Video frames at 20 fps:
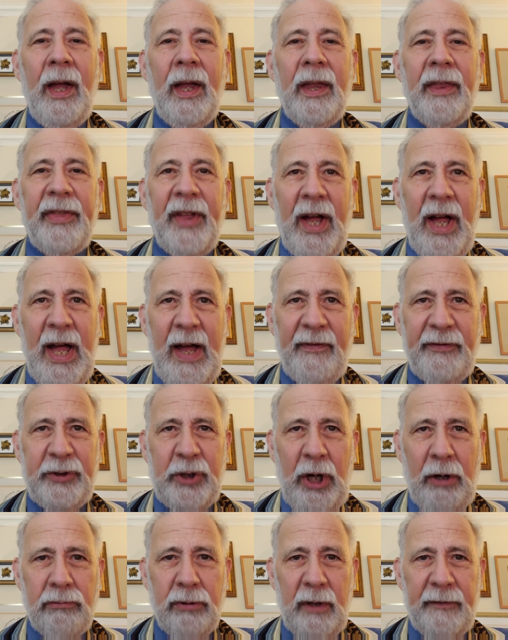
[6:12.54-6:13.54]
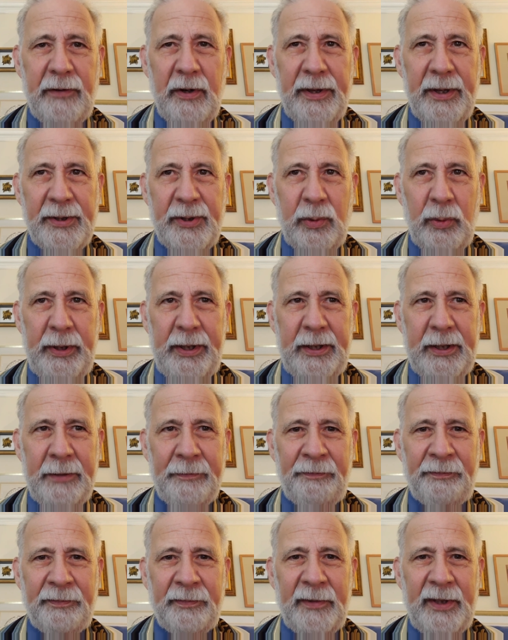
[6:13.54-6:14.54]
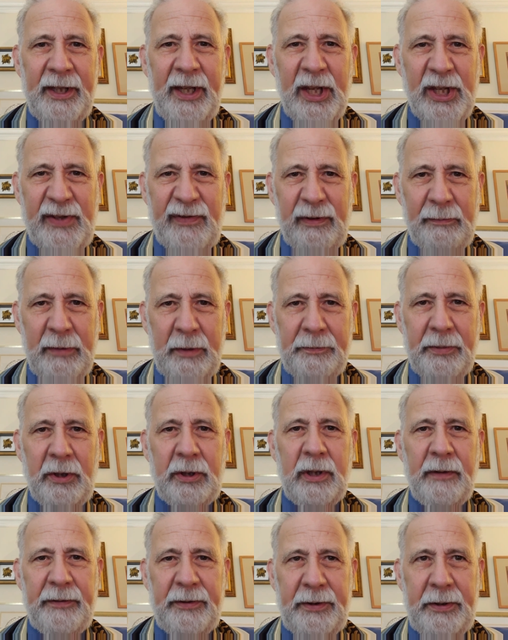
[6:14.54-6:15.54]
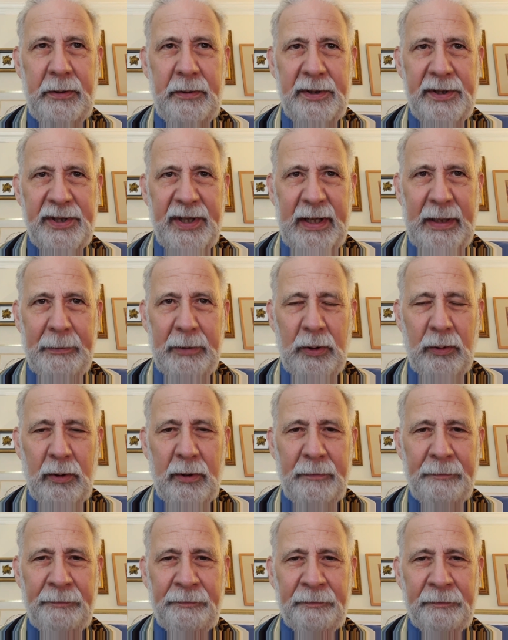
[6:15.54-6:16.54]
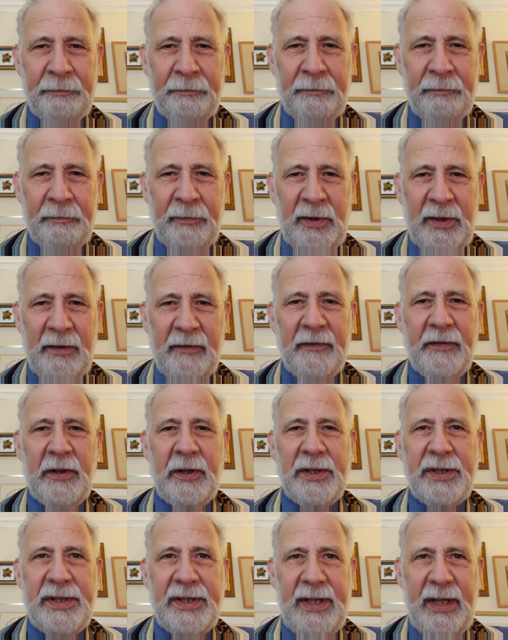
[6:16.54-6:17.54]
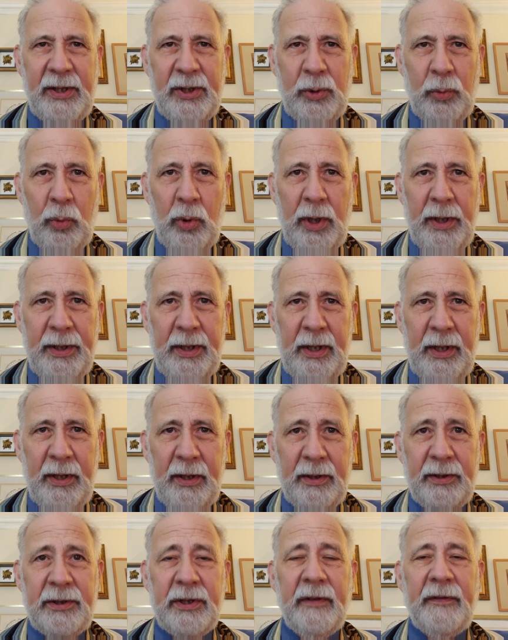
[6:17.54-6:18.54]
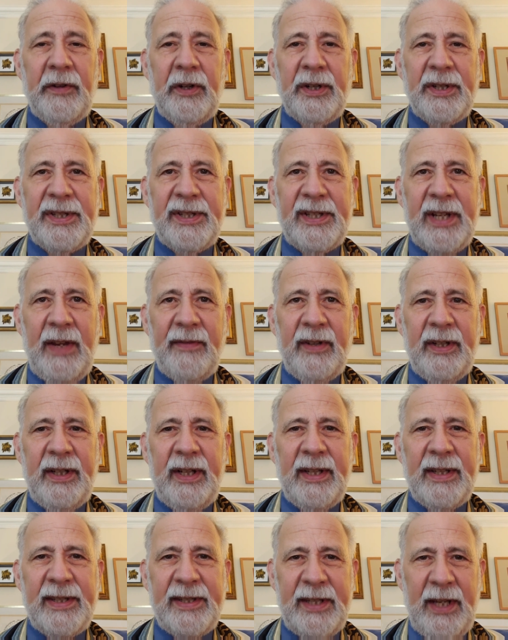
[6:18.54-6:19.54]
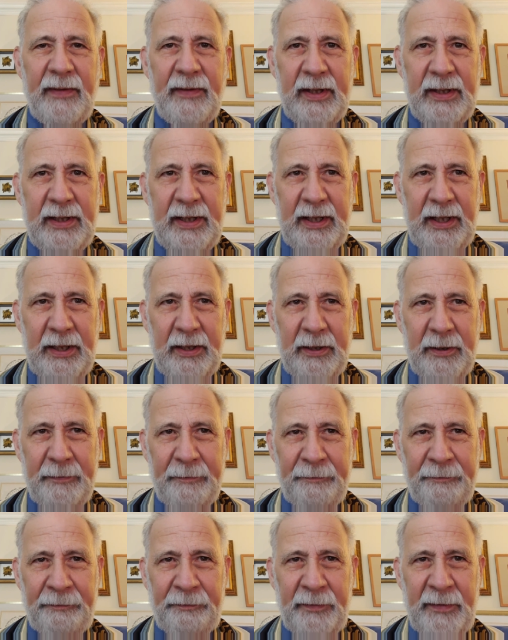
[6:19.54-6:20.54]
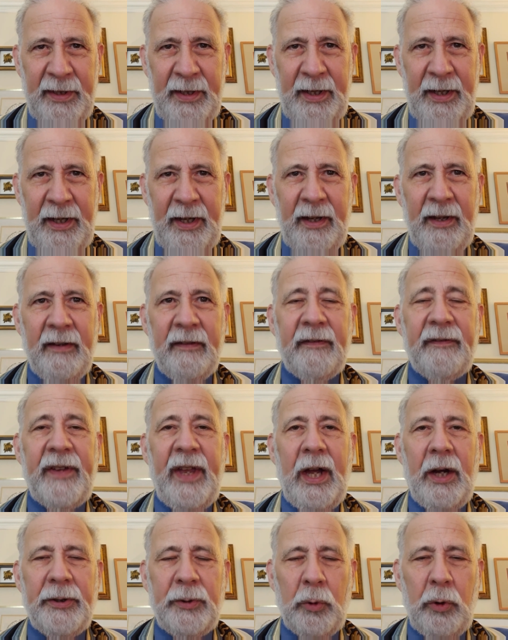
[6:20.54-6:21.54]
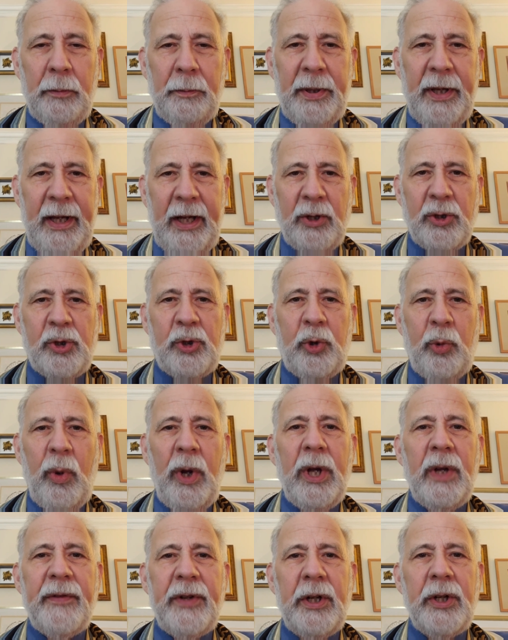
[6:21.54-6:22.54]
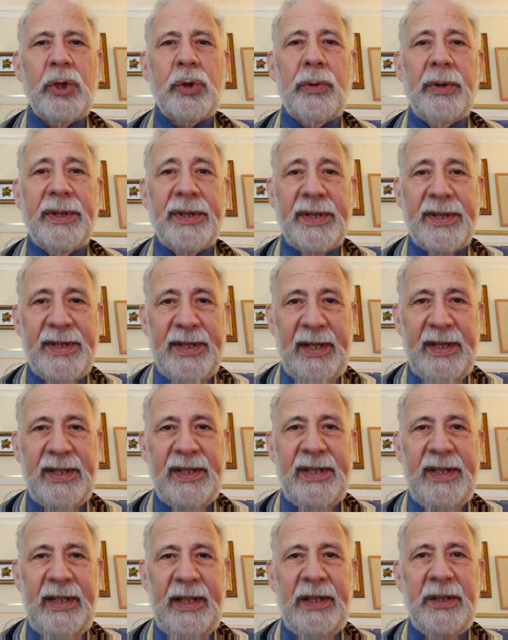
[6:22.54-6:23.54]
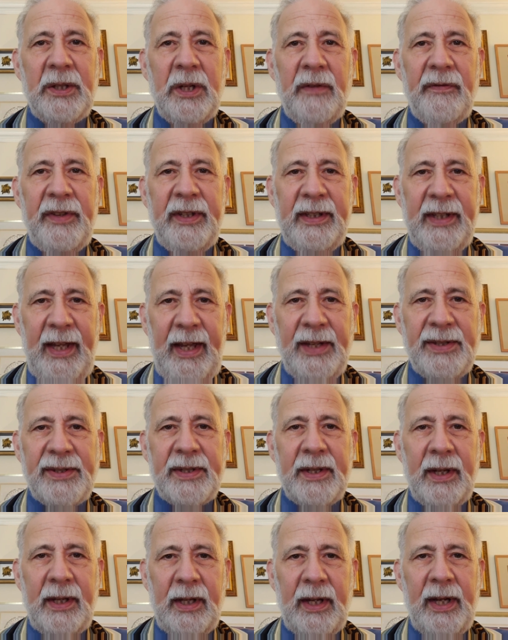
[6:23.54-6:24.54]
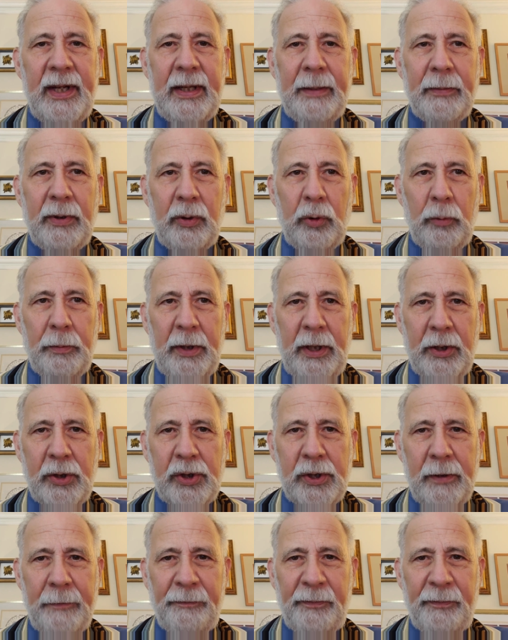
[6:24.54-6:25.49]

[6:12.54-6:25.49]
The Haftorah for this week is from the book of 2 Samuel, verse 6:1 to verse 7:17, found on page 1216 of the Eitz Chaim Chumash